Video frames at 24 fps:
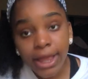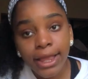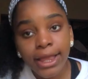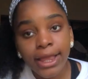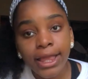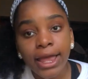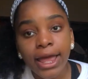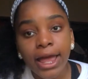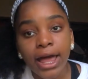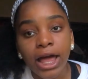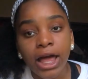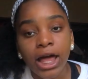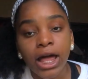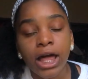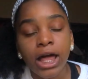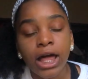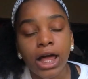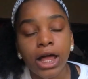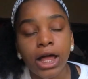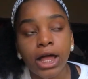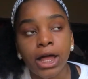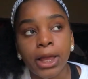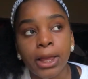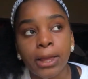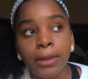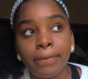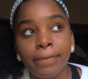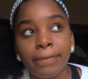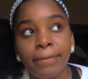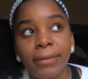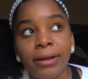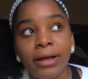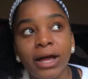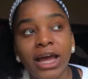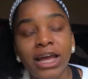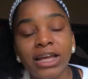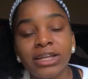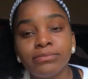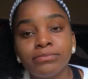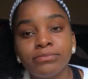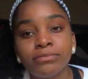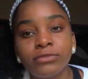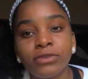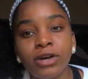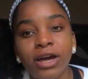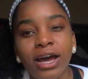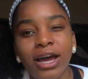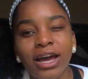yeah um, i
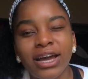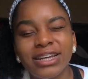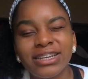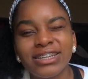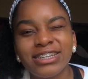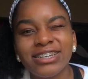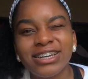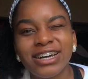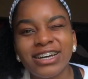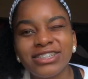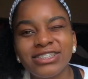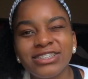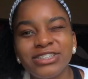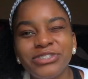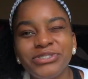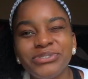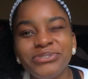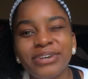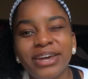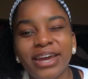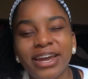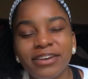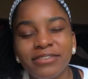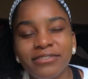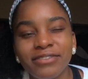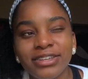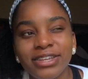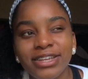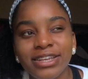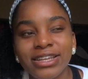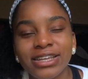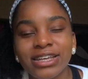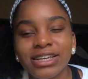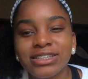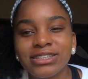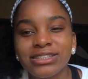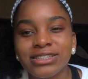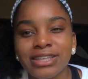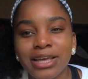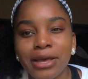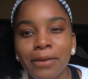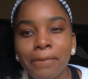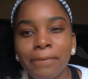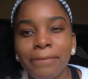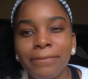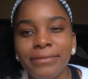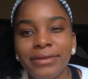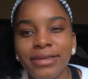i got to do everything
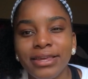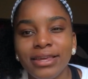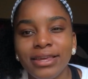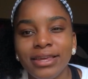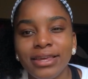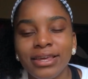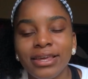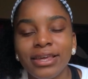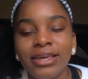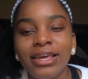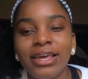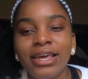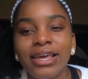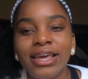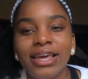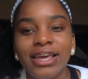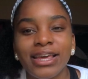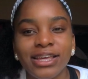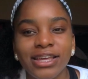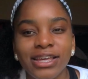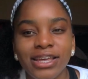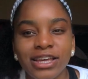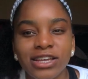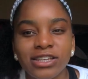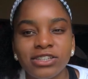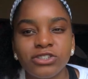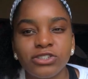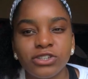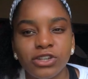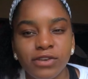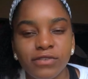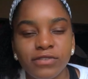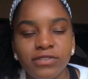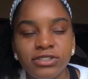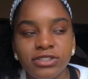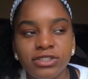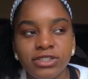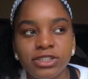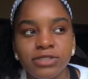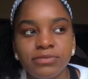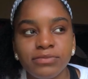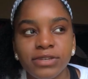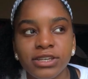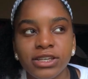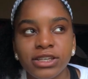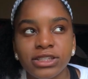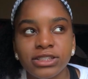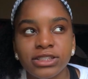except be in guest services
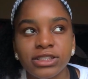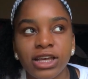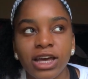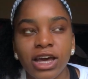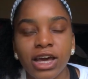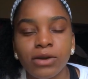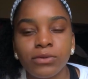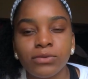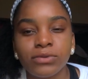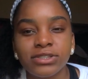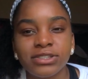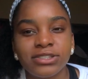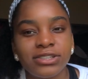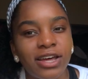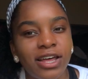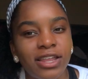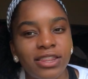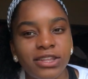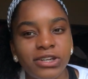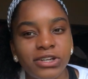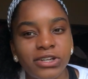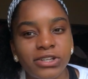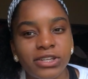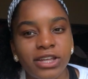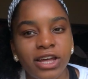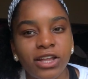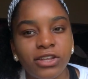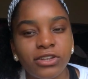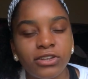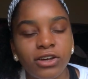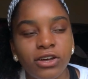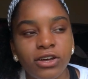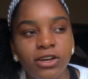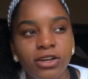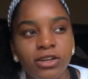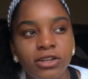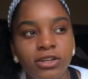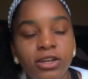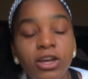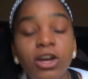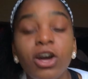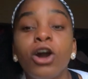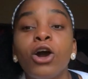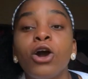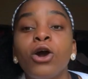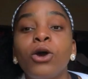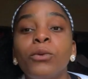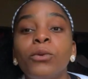because i was not there that long
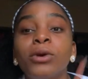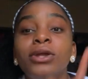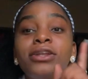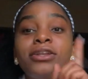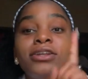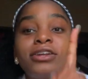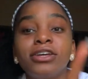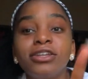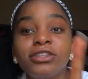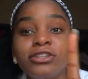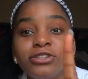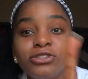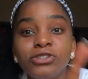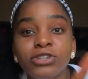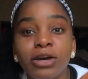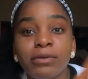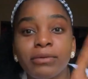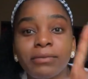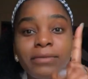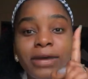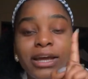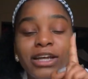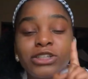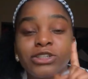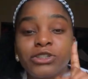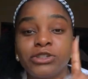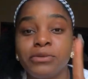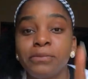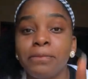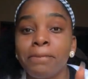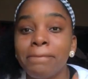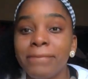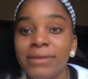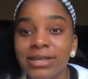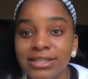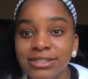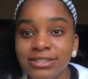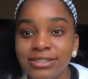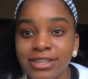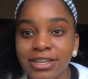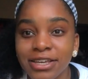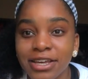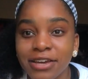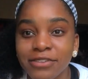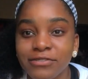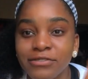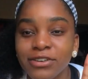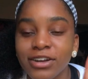oh another job i'm actually
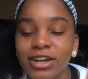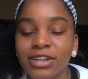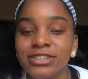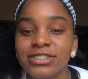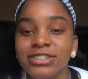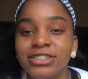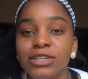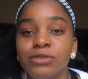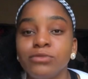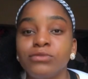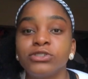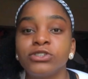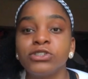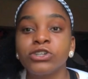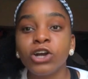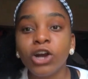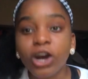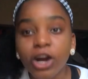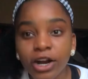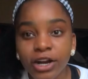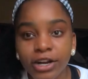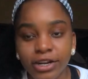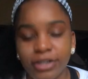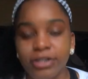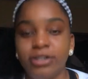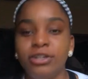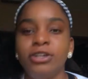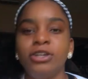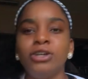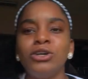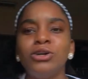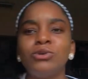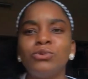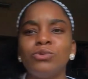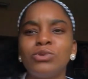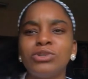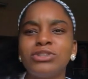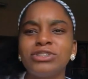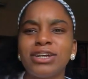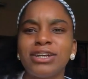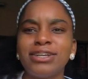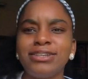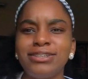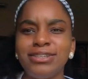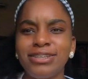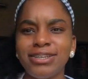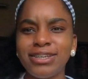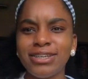missing i forgot to say was cart which
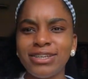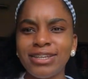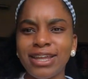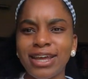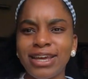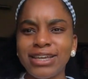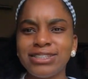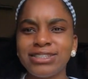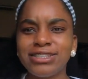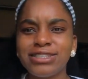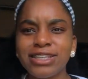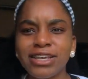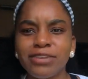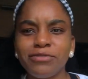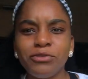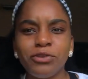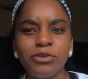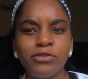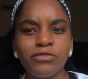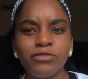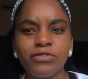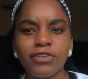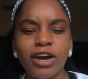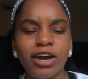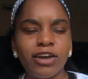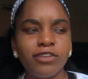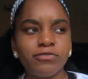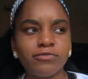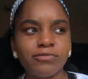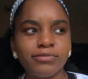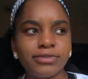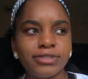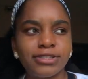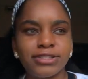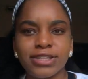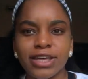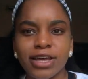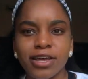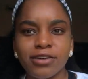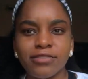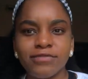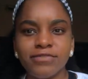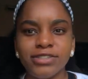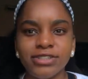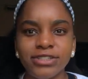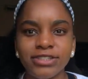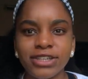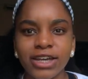i did like 75 percent
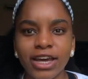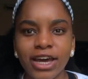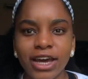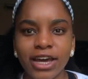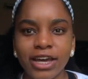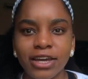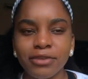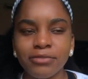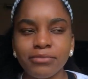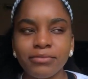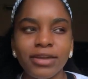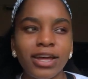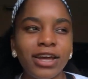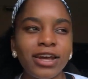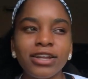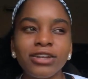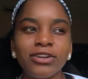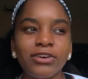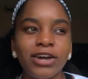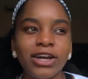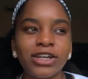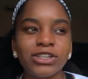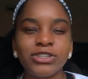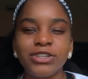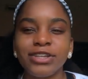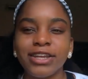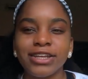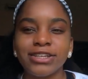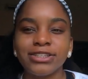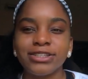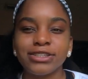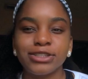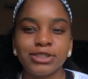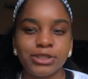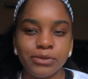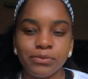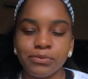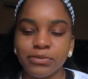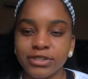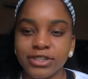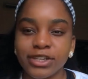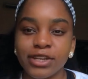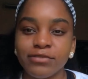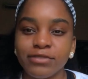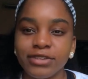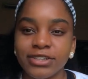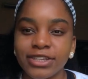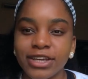of the time no actually like 60
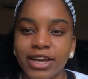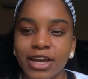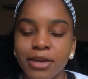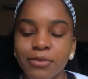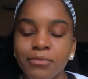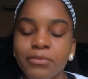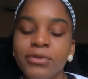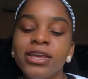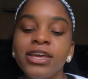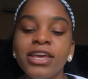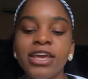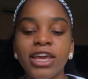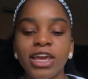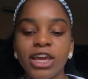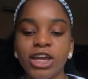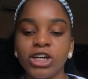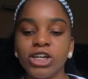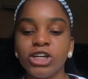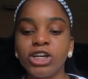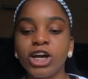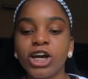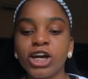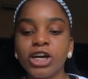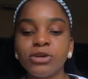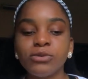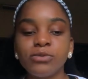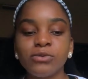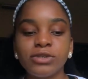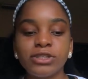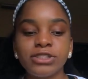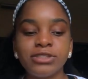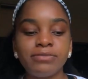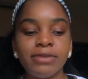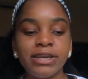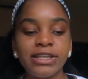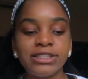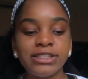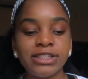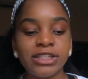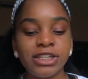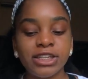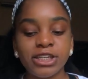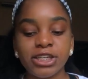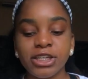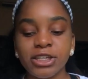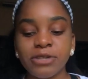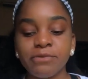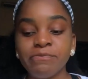percent of the time and cart was
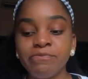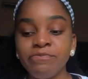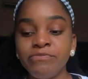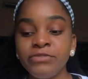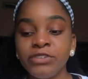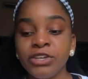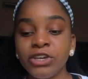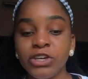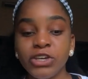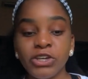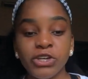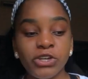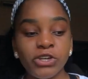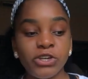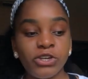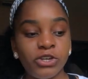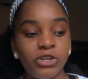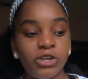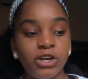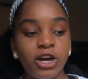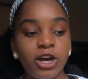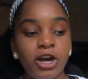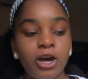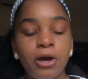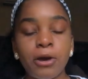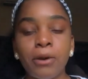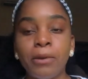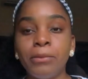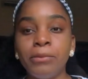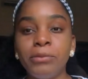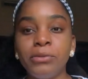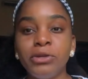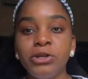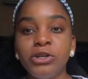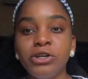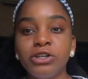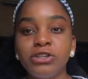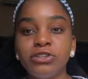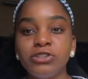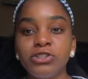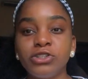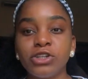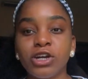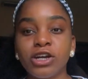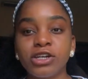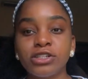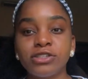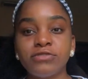basically um, you're in
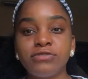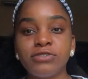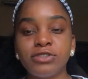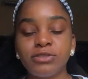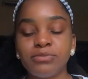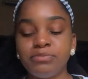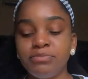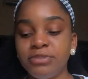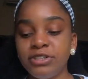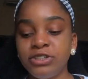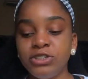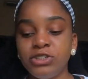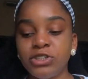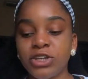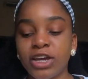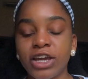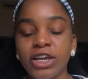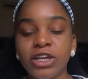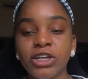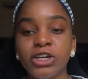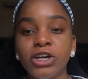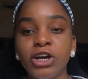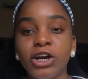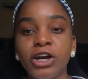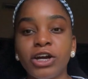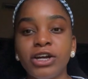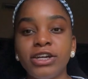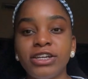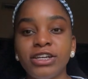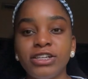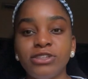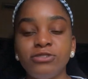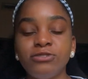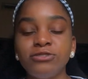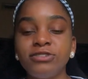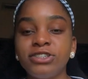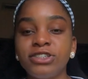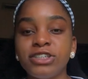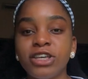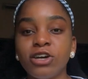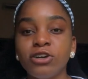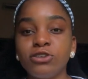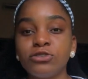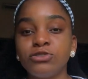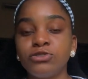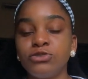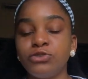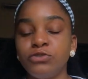charge of this big giant cart and you
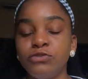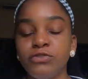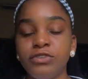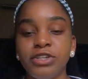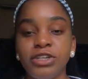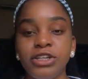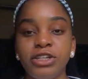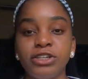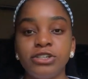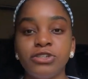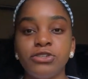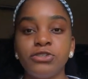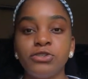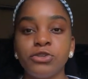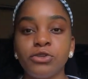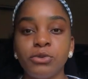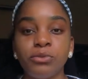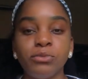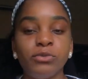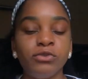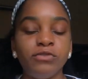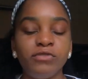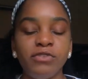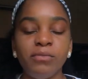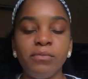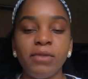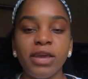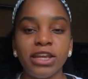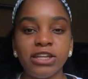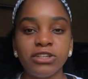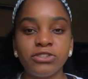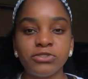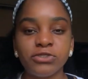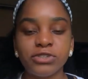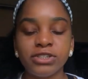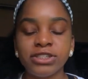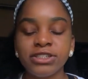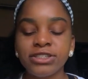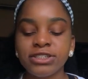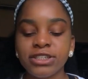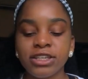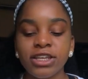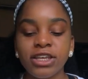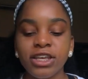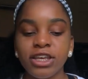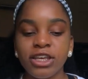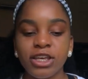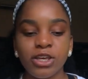sell souvenirs to the movie patrons
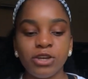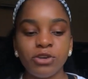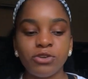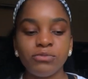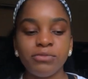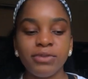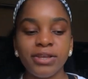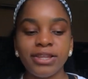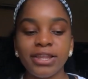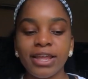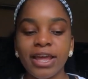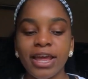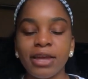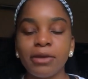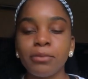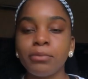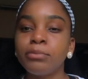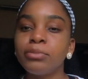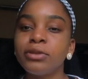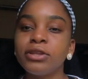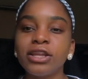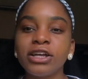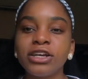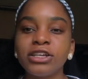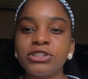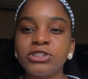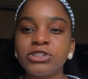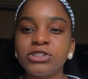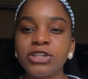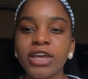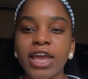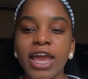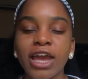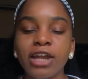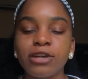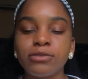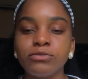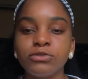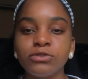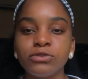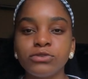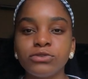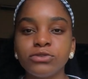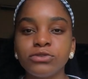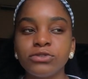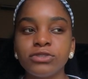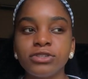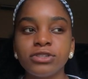it would be like plush
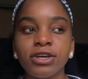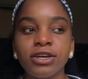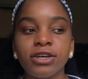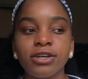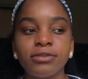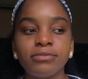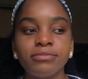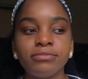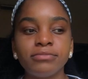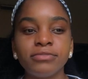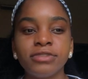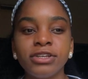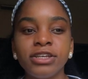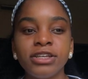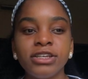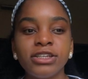animals um,